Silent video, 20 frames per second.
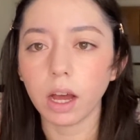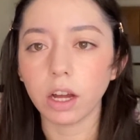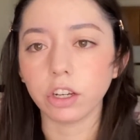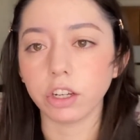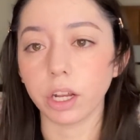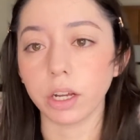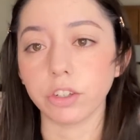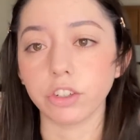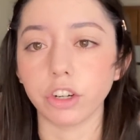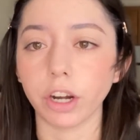
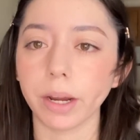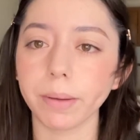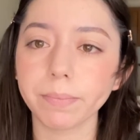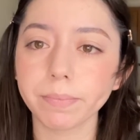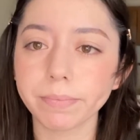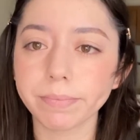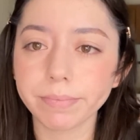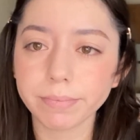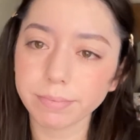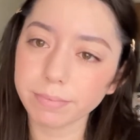I'll try.
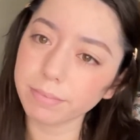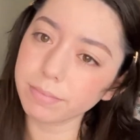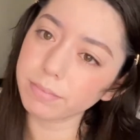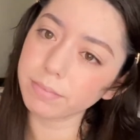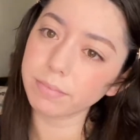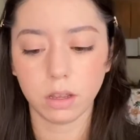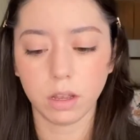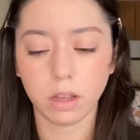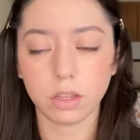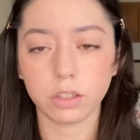
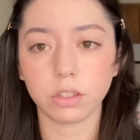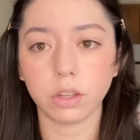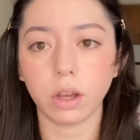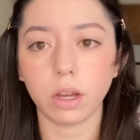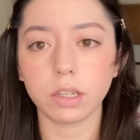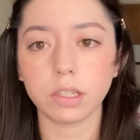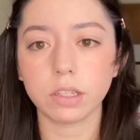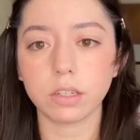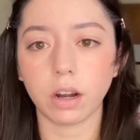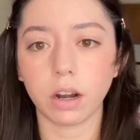So I'll
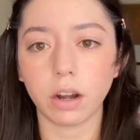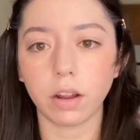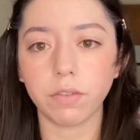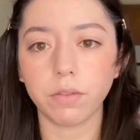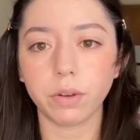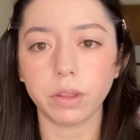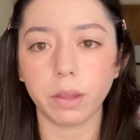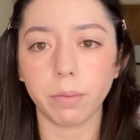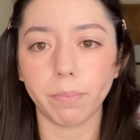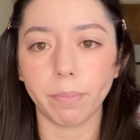start off
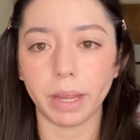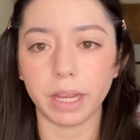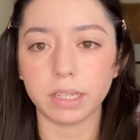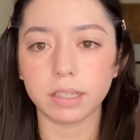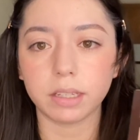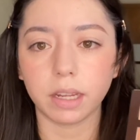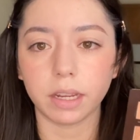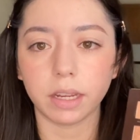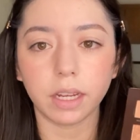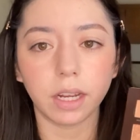with the
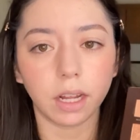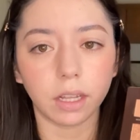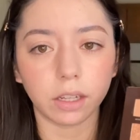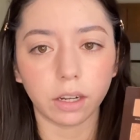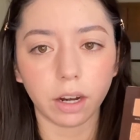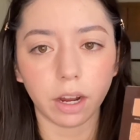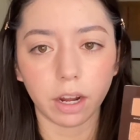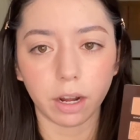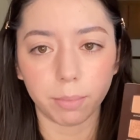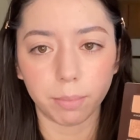baseline color,
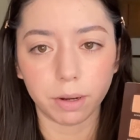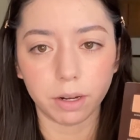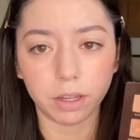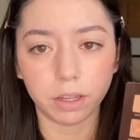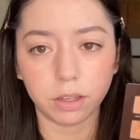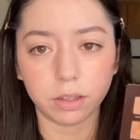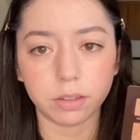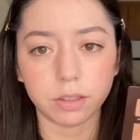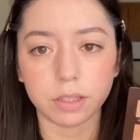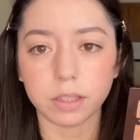and I'm gonna
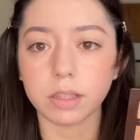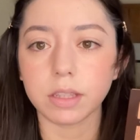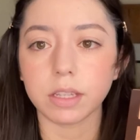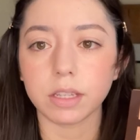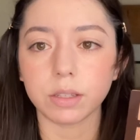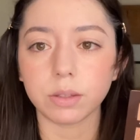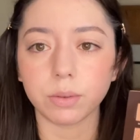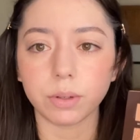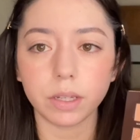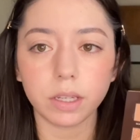use
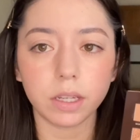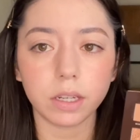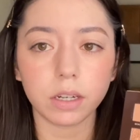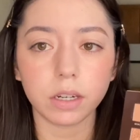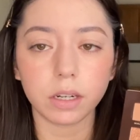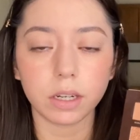this one here.